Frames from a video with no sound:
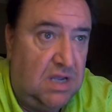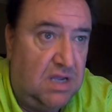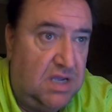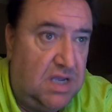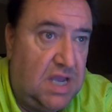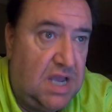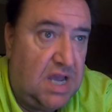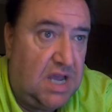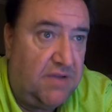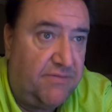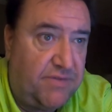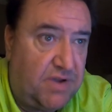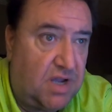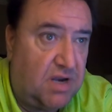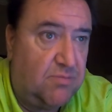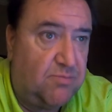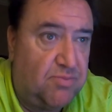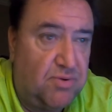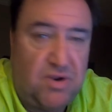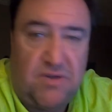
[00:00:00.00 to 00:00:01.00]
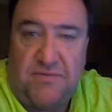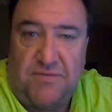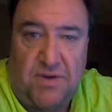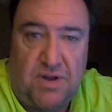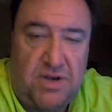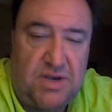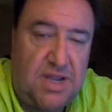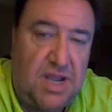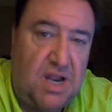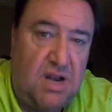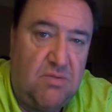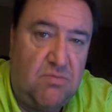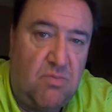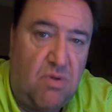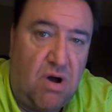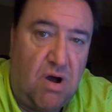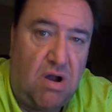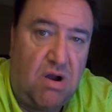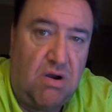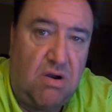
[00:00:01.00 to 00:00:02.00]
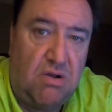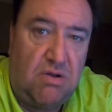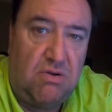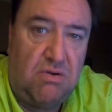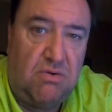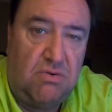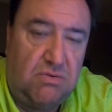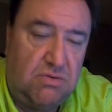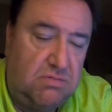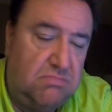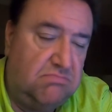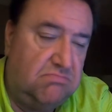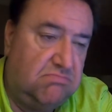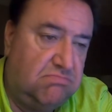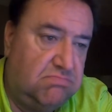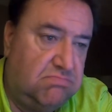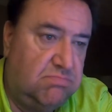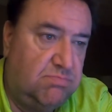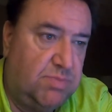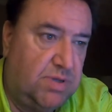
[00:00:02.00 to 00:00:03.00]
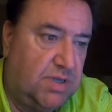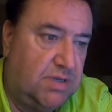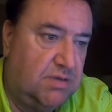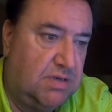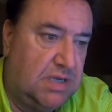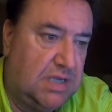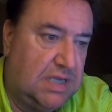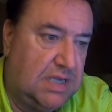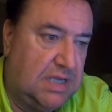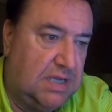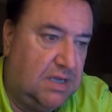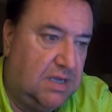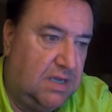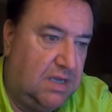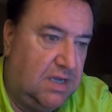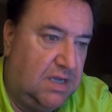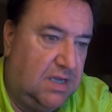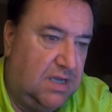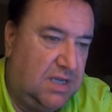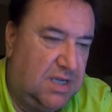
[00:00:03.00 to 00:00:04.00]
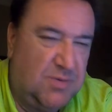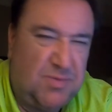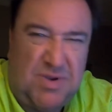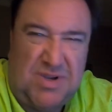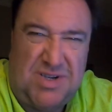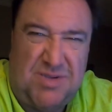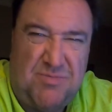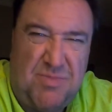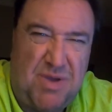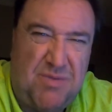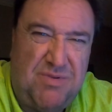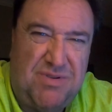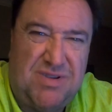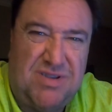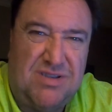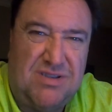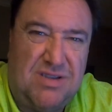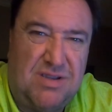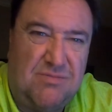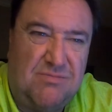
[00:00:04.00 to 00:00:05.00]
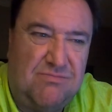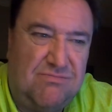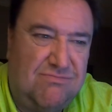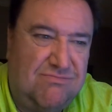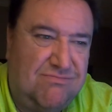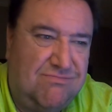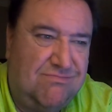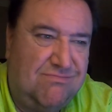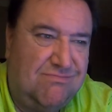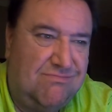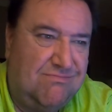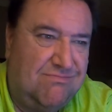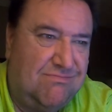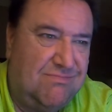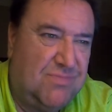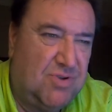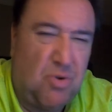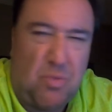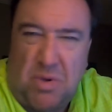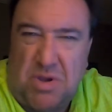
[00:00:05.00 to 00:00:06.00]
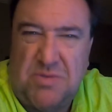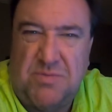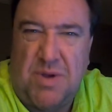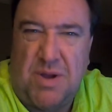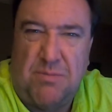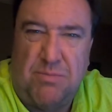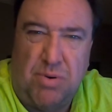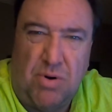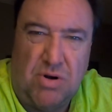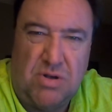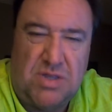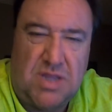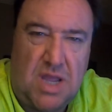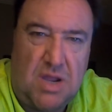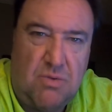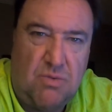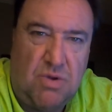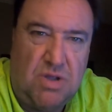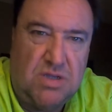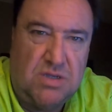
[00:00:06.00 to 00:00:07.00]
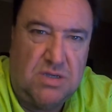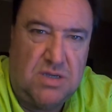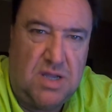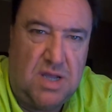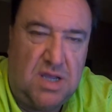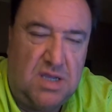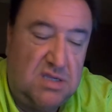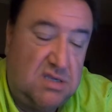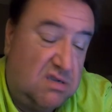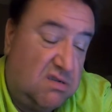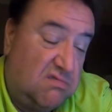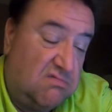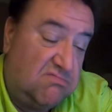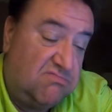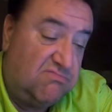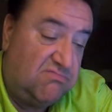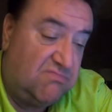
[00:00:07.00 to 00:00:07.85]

yeah, I've got a pretty fun day tomorrow, and but especially maybe since I'm it's almost my birthday Wednesday, so